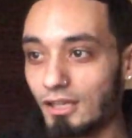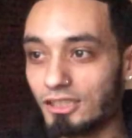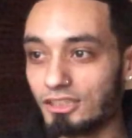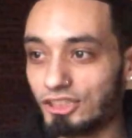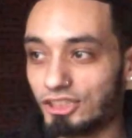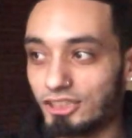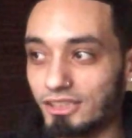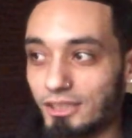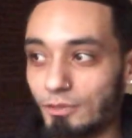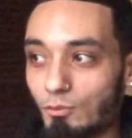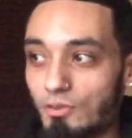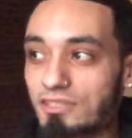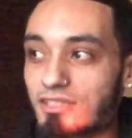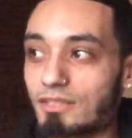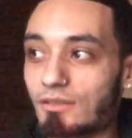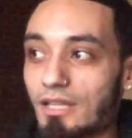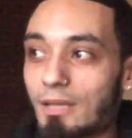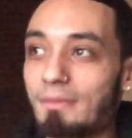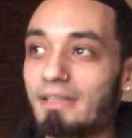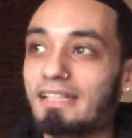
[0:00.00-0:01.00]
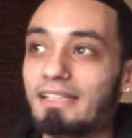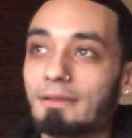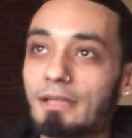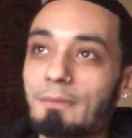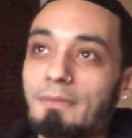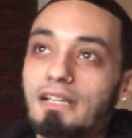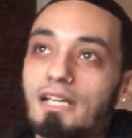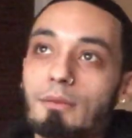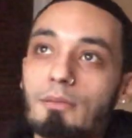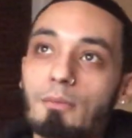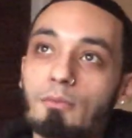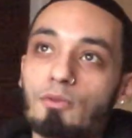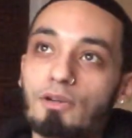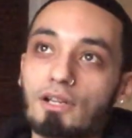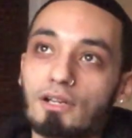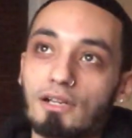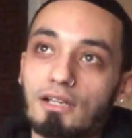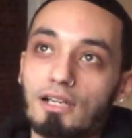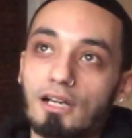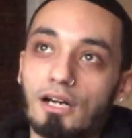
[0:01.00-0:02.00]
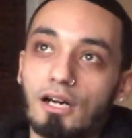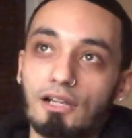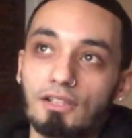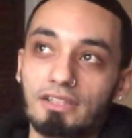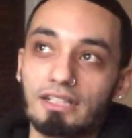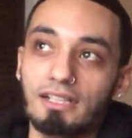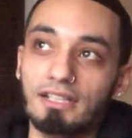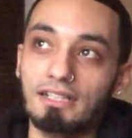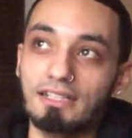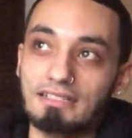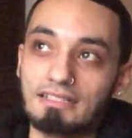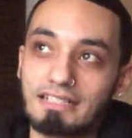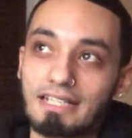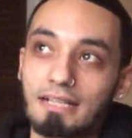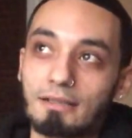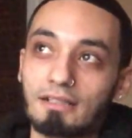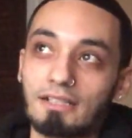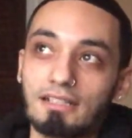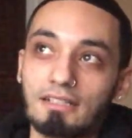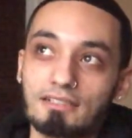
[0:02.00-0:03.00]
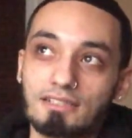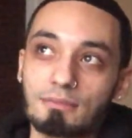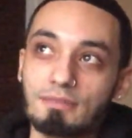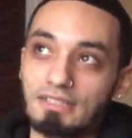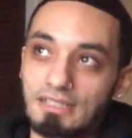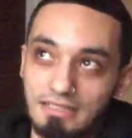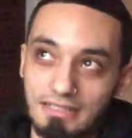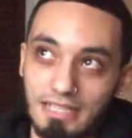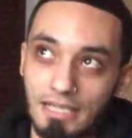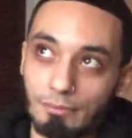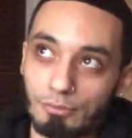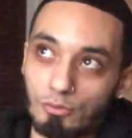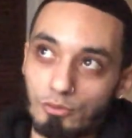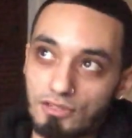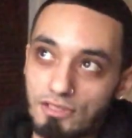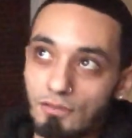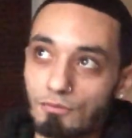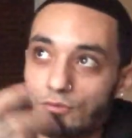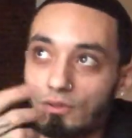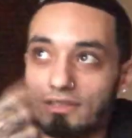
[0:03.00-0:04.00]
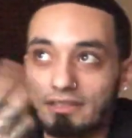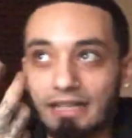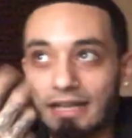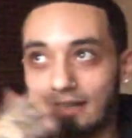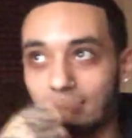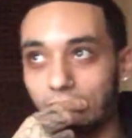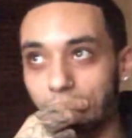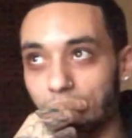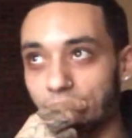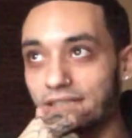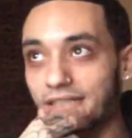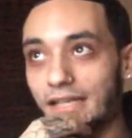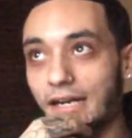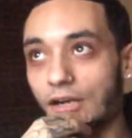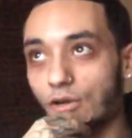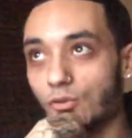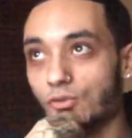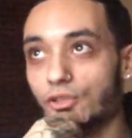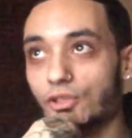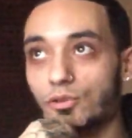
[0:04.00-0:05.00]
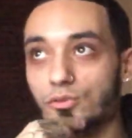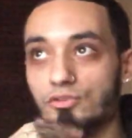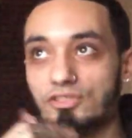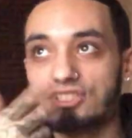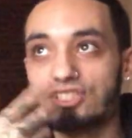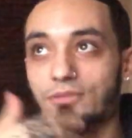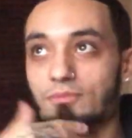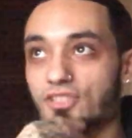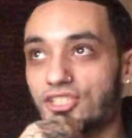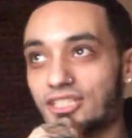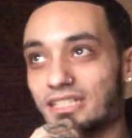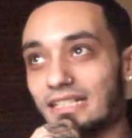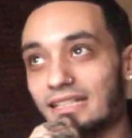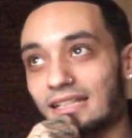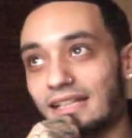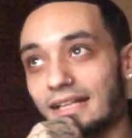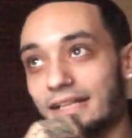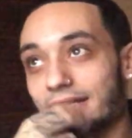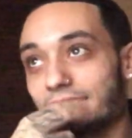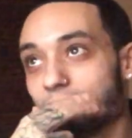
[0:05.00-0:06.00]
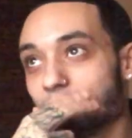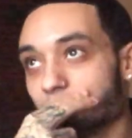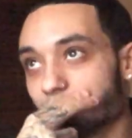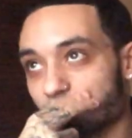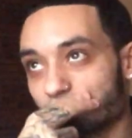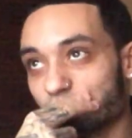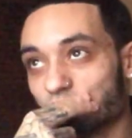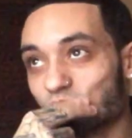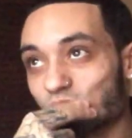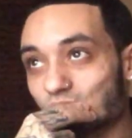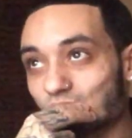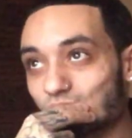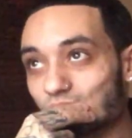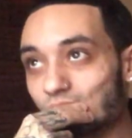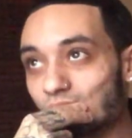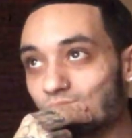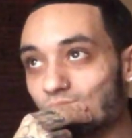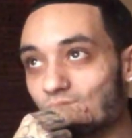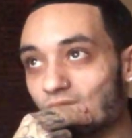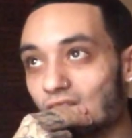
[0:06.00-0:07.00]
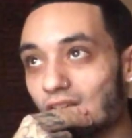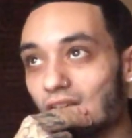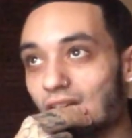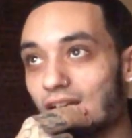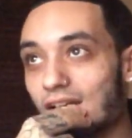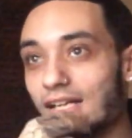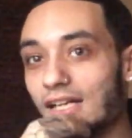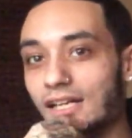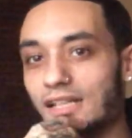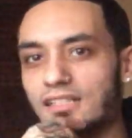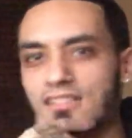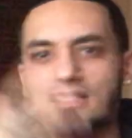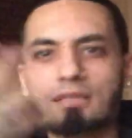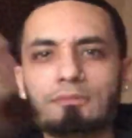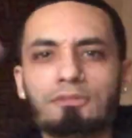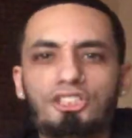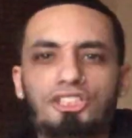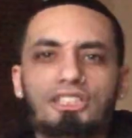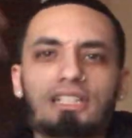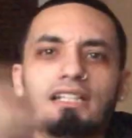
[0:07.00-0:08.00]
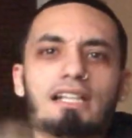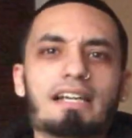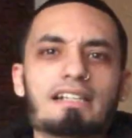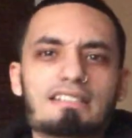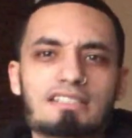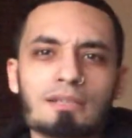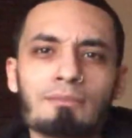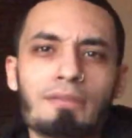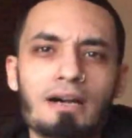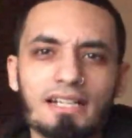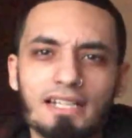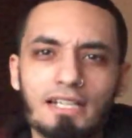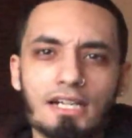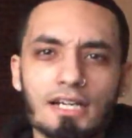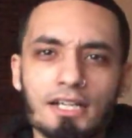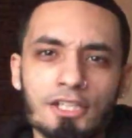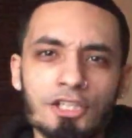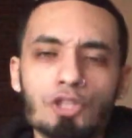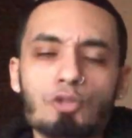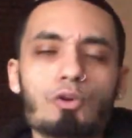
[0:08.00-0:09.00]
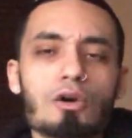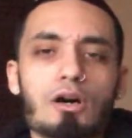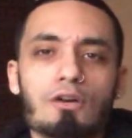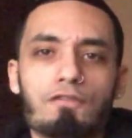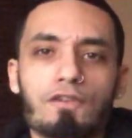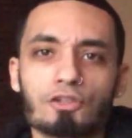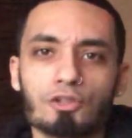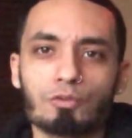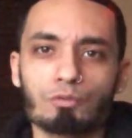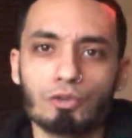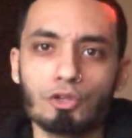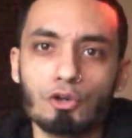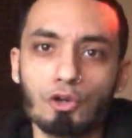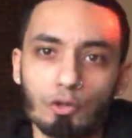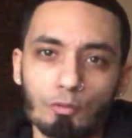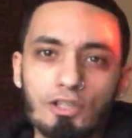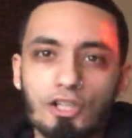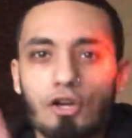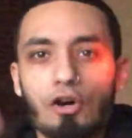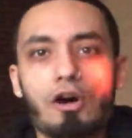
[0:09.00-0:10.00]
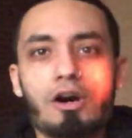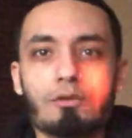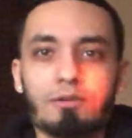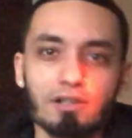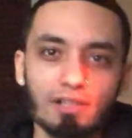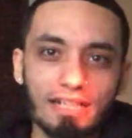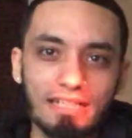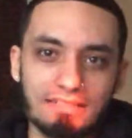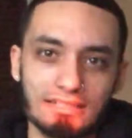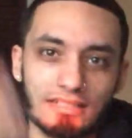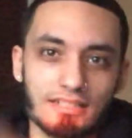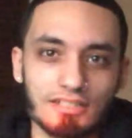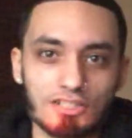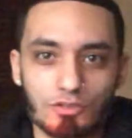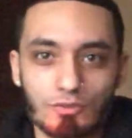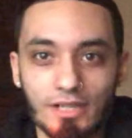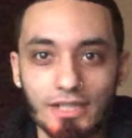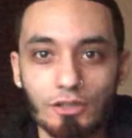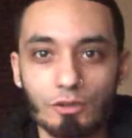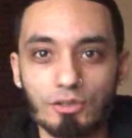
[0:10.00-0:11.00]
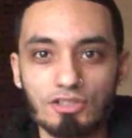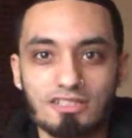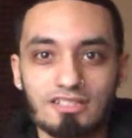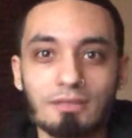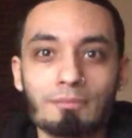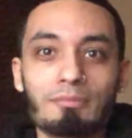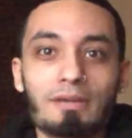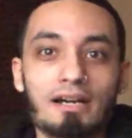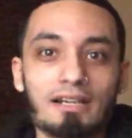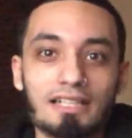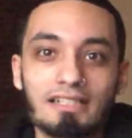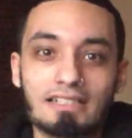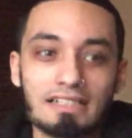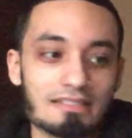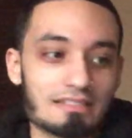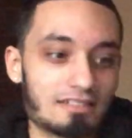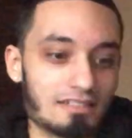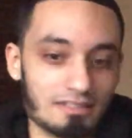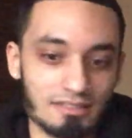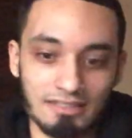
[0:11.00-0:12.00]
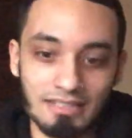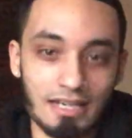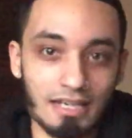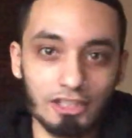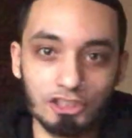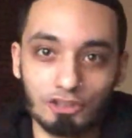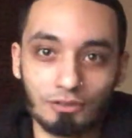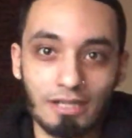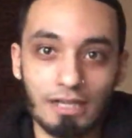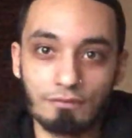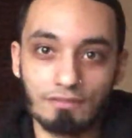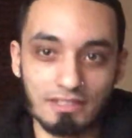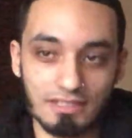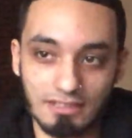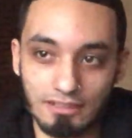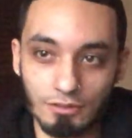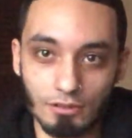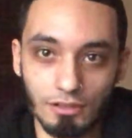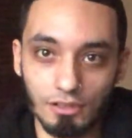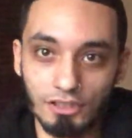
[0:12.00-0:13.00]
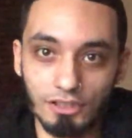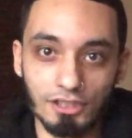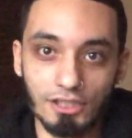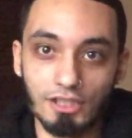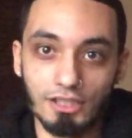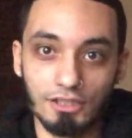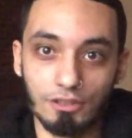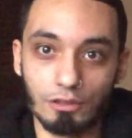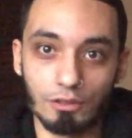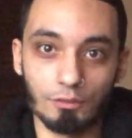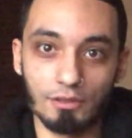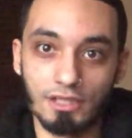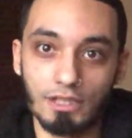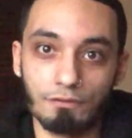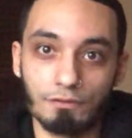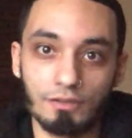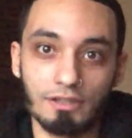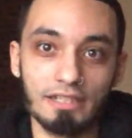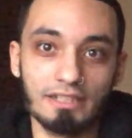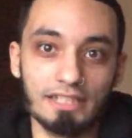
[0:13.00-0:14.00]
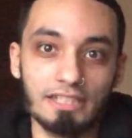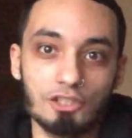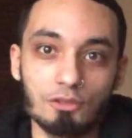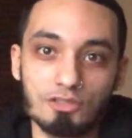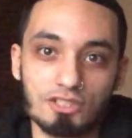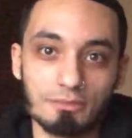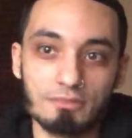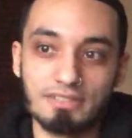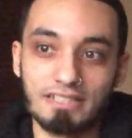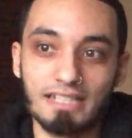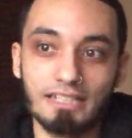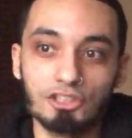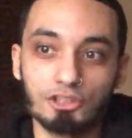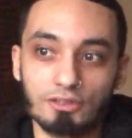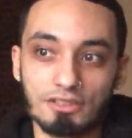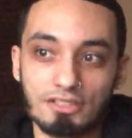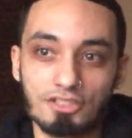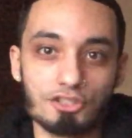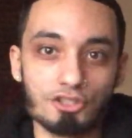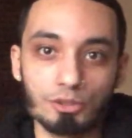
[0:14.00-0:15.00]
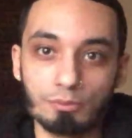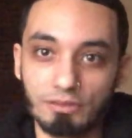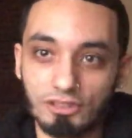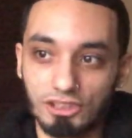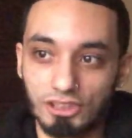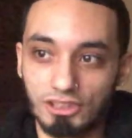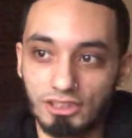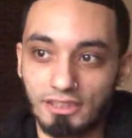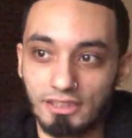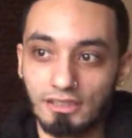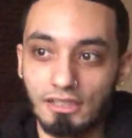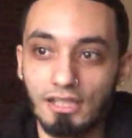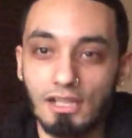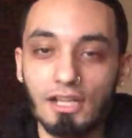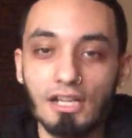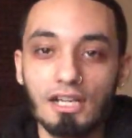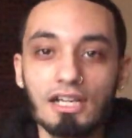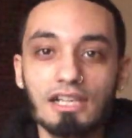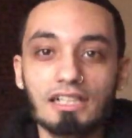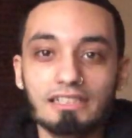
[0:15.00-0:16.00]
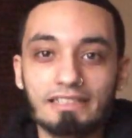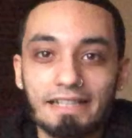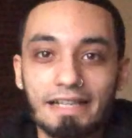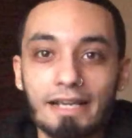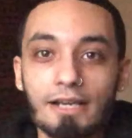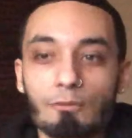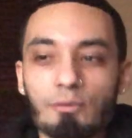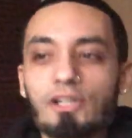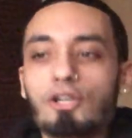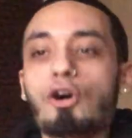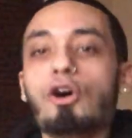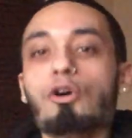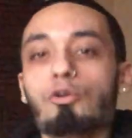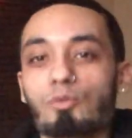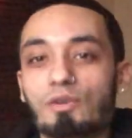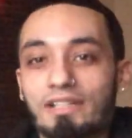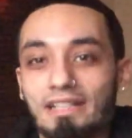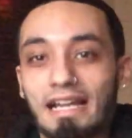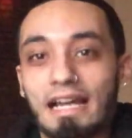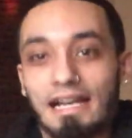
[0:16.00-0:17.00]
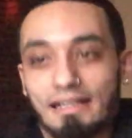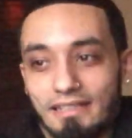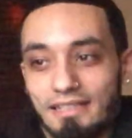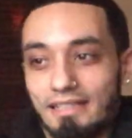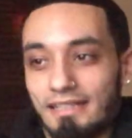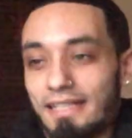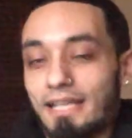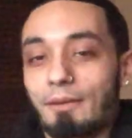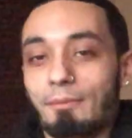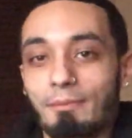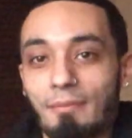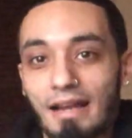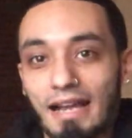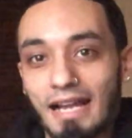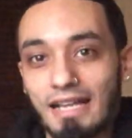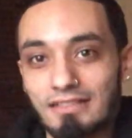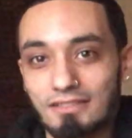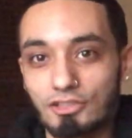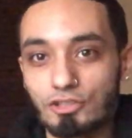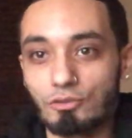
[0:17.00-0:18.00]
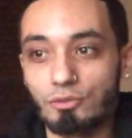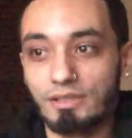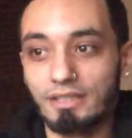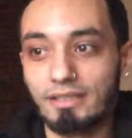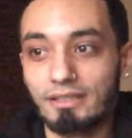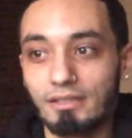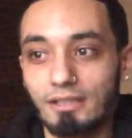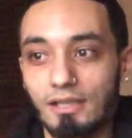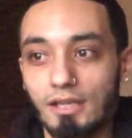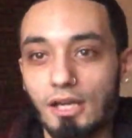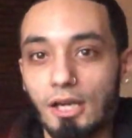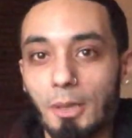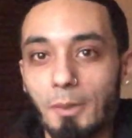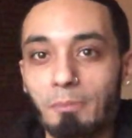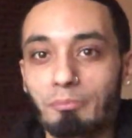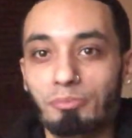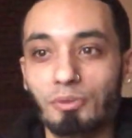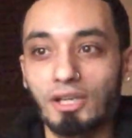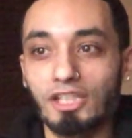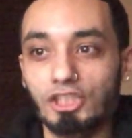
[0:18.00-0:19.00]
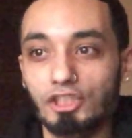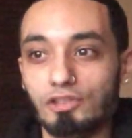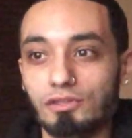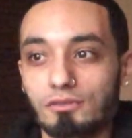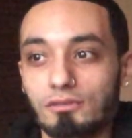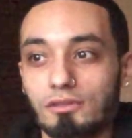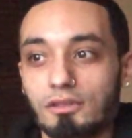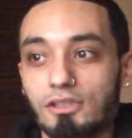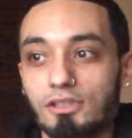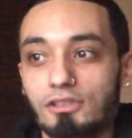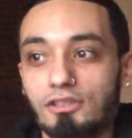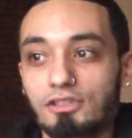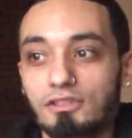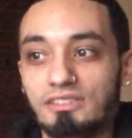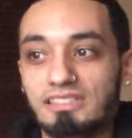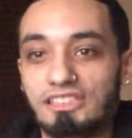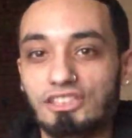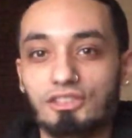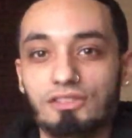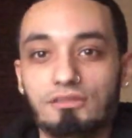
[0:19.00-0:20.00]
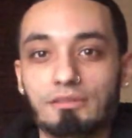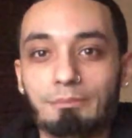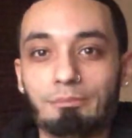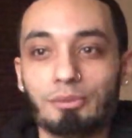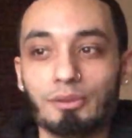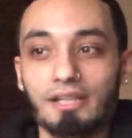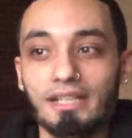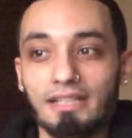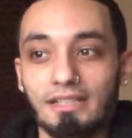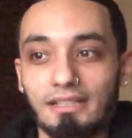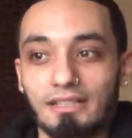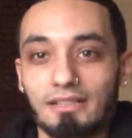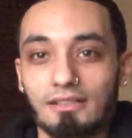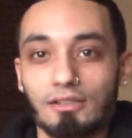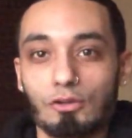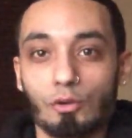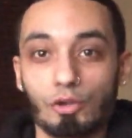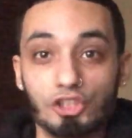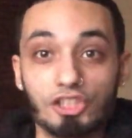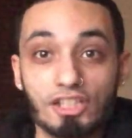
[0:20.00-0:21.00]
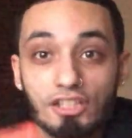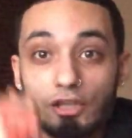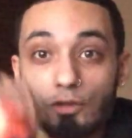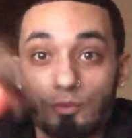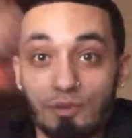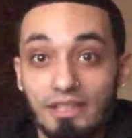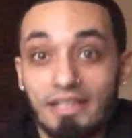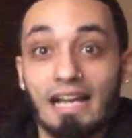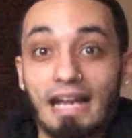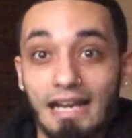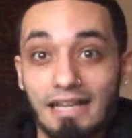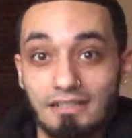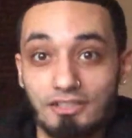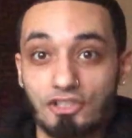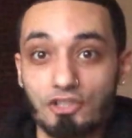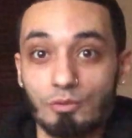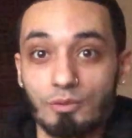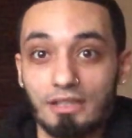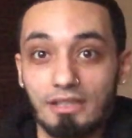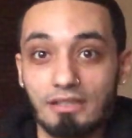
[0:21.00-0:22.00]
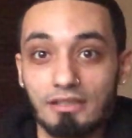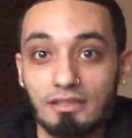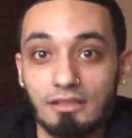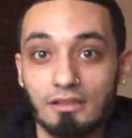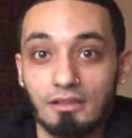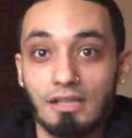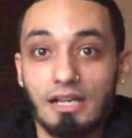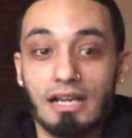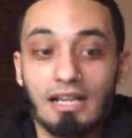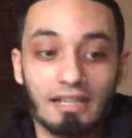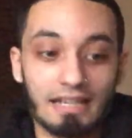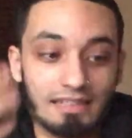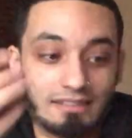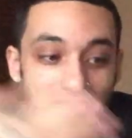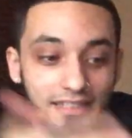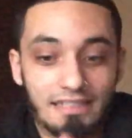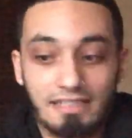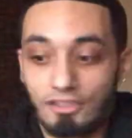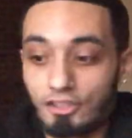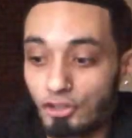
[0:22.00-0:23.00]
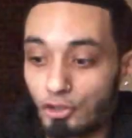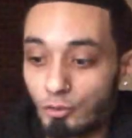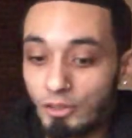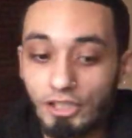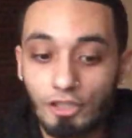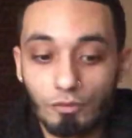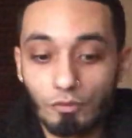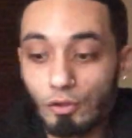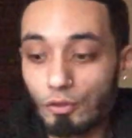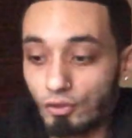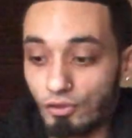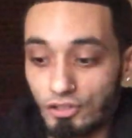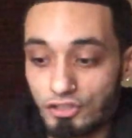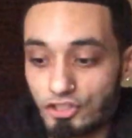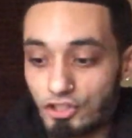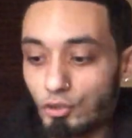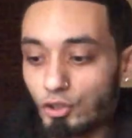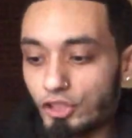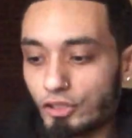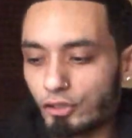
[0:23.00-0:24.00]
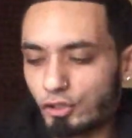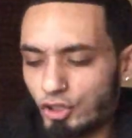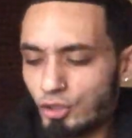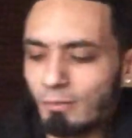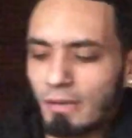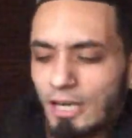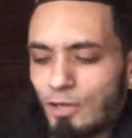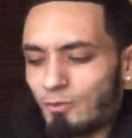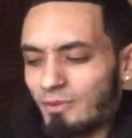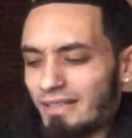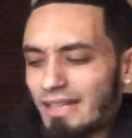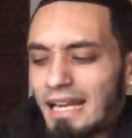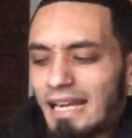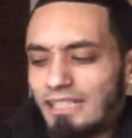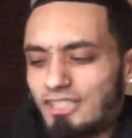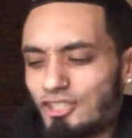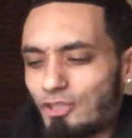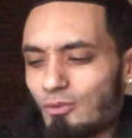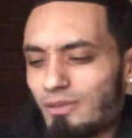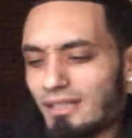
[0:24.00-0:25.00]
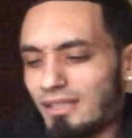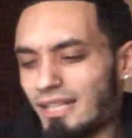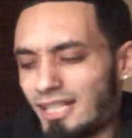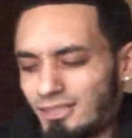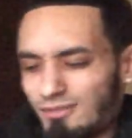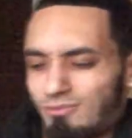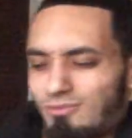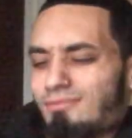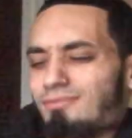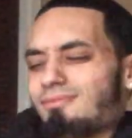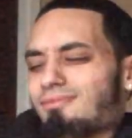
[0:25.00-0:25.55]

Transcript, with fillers: shit what's the, let me let me come up with a, a, an example some examples of what that could be i don't know some shit like some shit like somebody cutting you off on the road. We could all relate to this, right? Or somebody just does not driving uh, good or whatever, and they do some dangerous, stupid shit. Yeah, we gonna react and get mad to it, but, but, or you're gonna react to it like the, the three-year-old or the two-year-old. You might react to it like,